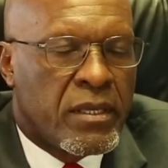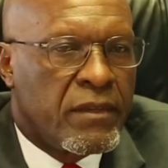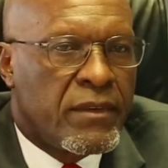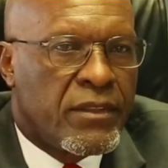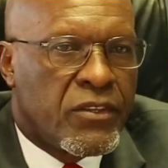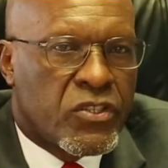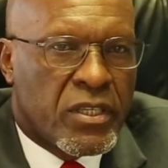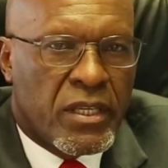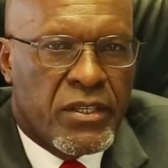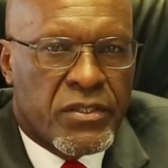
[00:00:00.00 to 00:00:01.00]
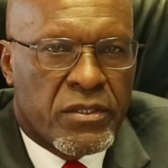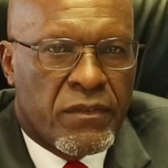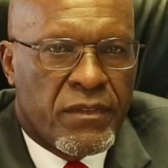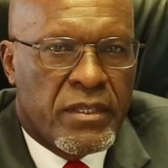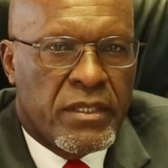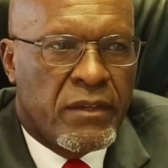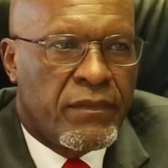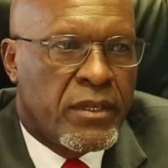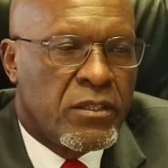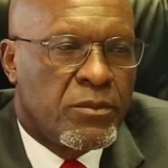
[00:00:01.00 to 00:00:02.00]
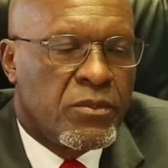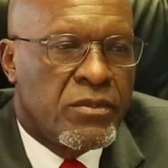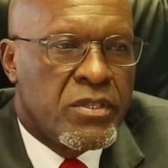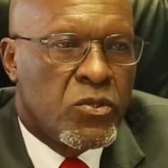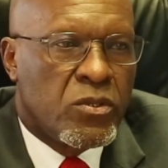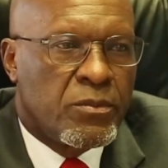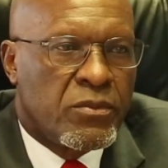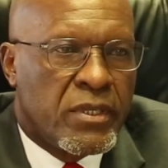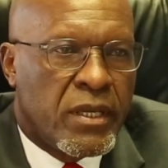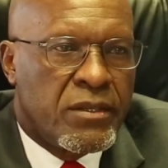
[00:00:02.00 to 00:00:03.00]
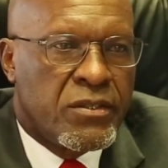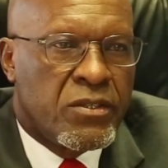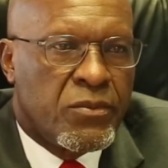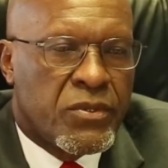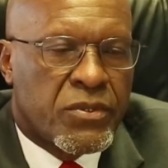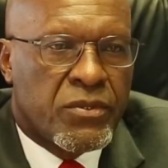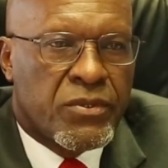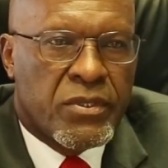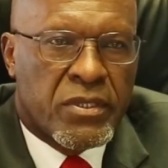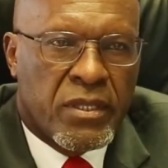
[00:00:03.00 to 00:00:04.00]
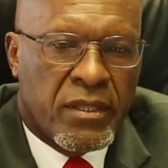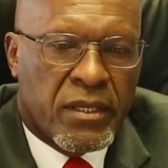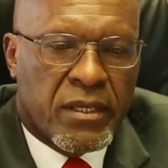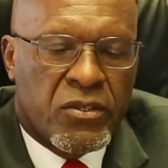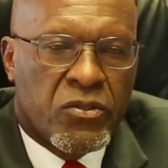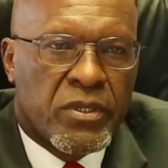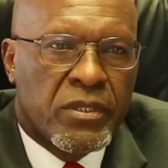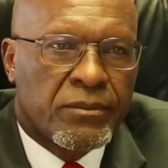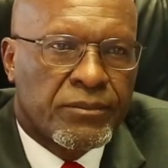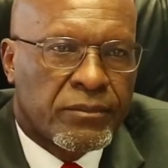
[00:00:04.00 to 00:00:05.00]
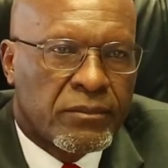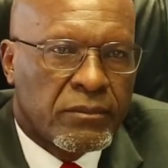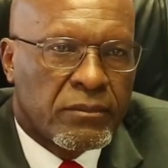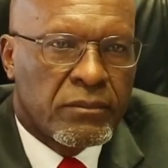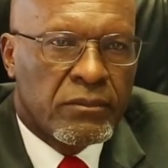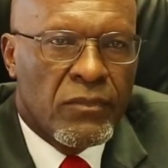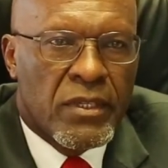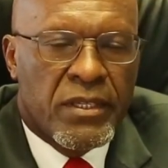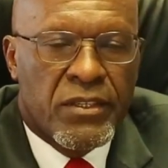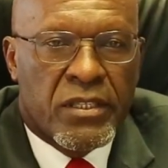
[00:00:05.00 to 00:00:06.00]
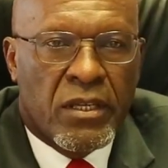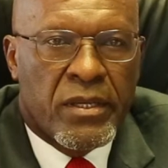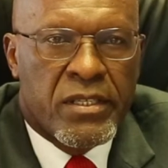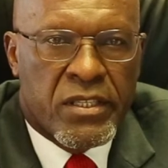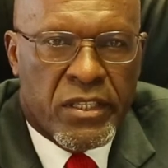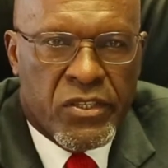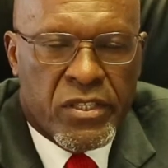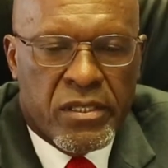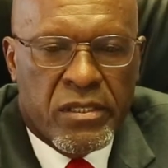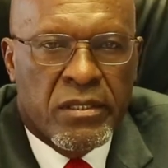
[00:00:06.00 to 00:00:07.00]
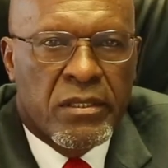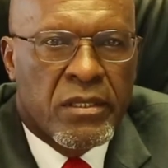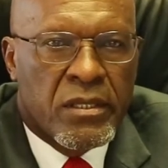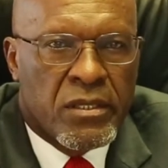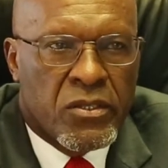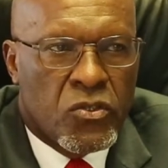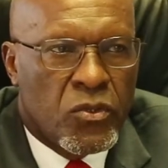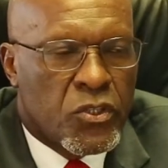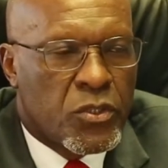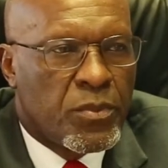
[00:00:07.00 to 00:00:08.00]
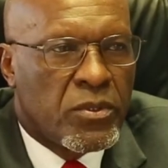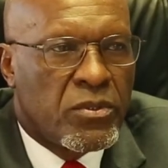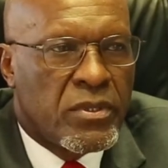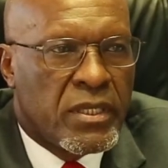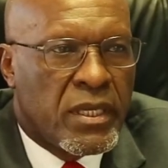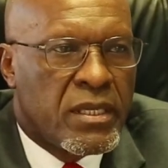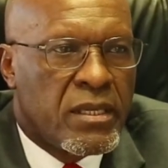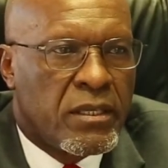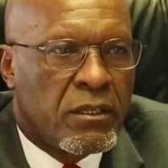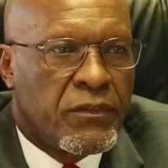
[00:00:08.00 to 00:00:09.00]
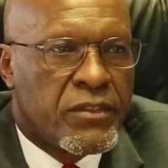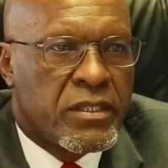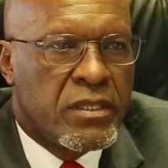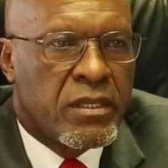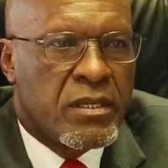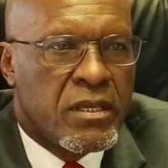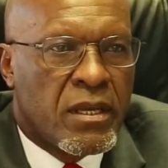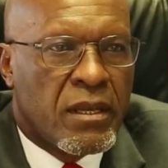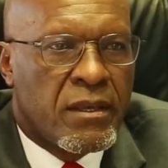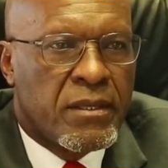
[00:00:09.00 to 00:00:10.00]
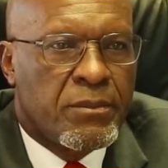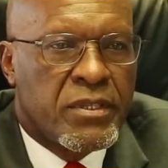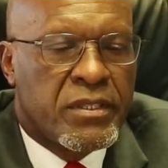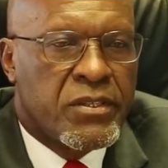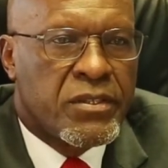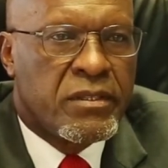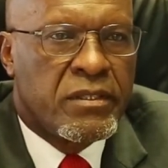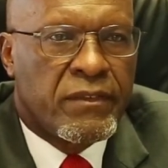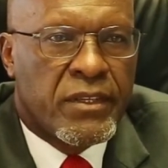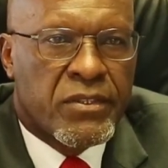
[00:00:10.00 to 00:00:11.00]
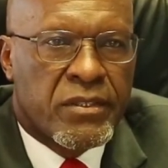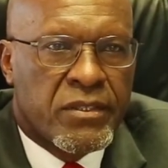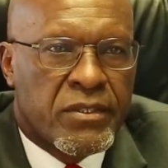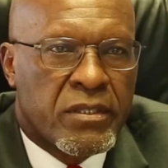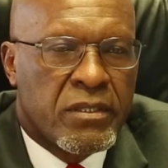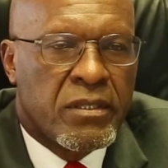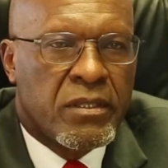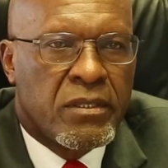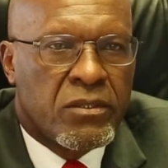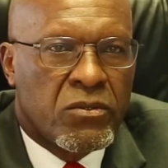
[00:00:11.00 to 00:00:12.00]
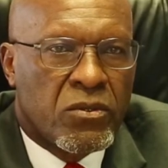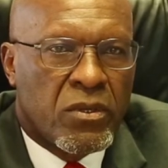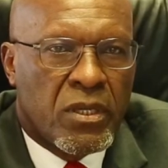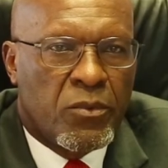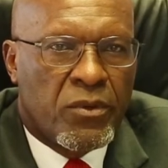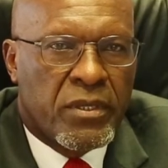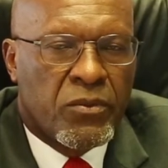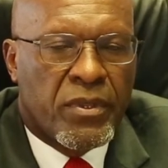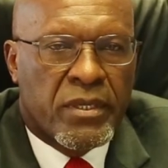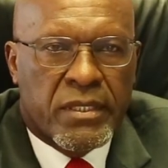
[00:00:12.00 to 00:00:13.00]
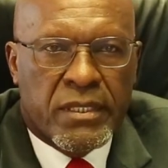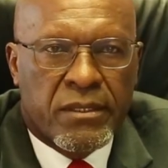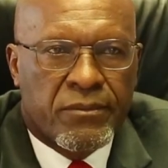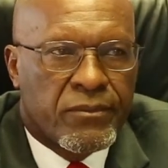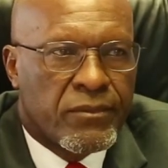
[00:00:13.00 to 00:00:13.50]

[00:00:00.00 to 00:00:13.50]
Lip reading: Given the size of the available renewable energy resources in the country, it is our intention to explore the idea of seeking other potential investors to collaborate with us.